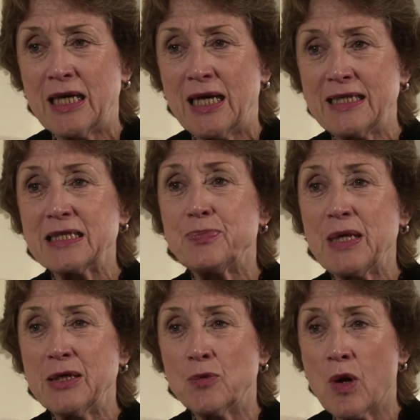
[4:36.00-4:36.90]
And it's
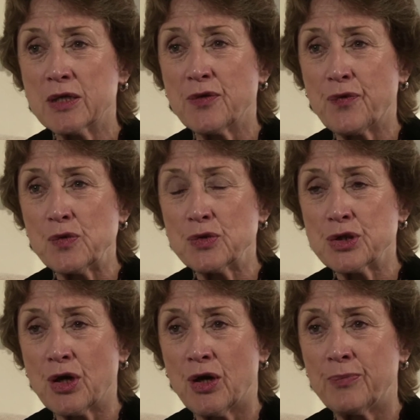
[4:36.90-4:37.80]
been a wonderful
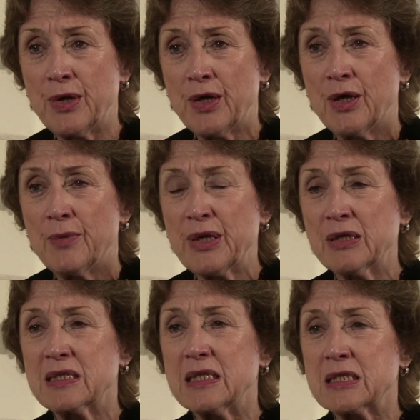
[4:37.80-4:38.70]
job
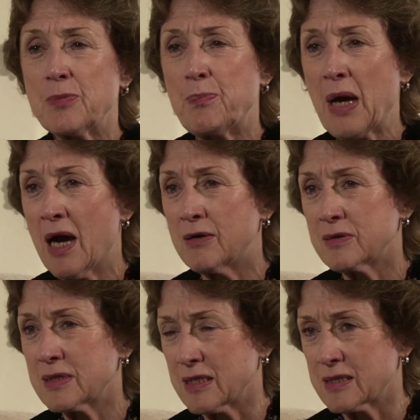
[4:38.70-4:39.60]
because it's
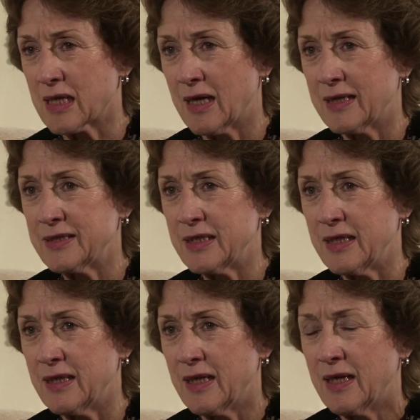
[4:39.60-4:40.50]
about
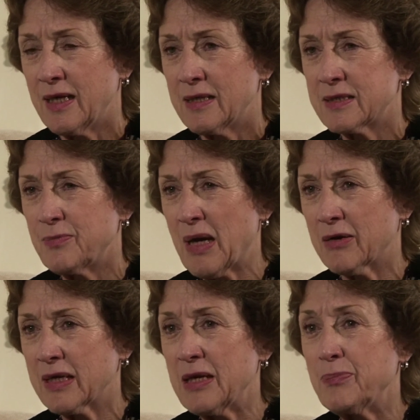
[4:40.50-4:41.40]
society. It's
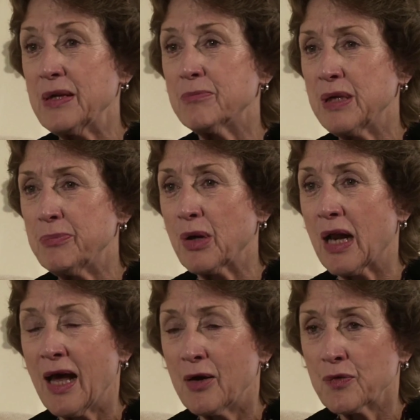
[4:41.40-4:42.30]
about keeping people
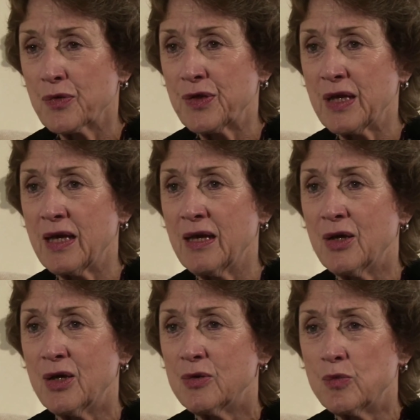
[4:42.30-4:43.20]
healthy,
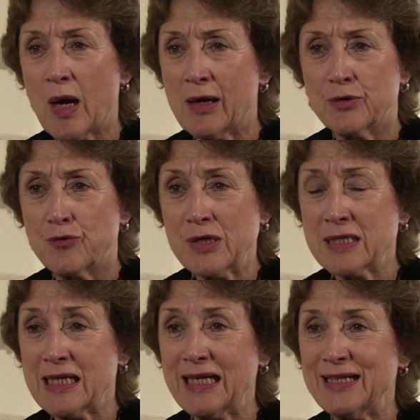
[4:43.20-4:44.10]
well,
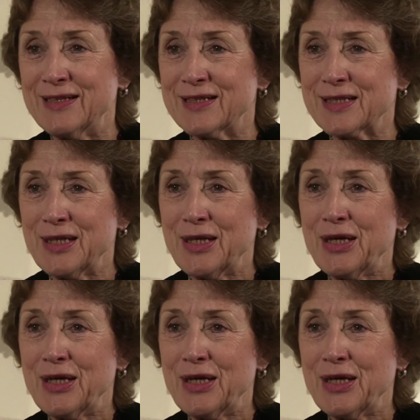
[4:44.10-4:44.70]
resilient,